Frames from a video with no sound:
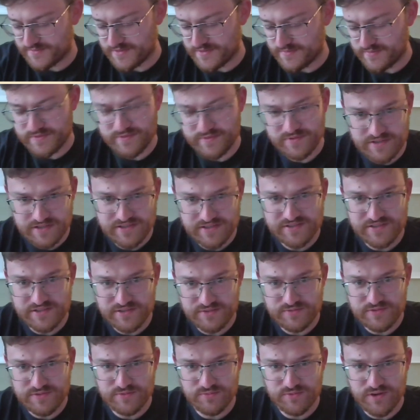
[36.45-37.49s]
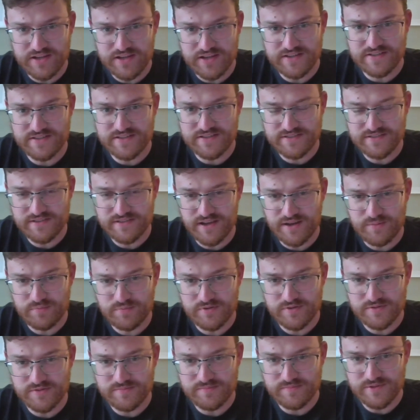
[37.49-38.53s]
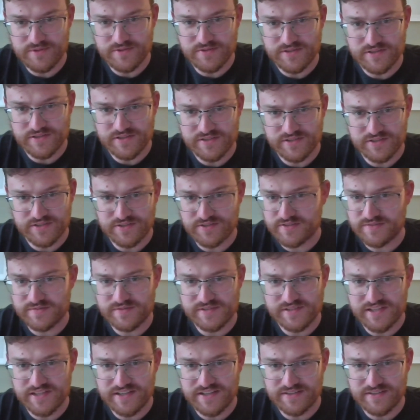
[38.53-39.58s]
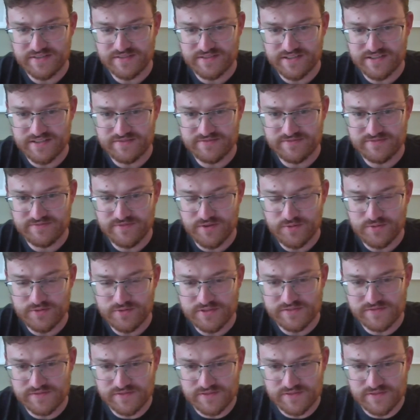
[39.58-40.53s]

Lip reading: But you write opera music, is it, or singing, or kind of vocal?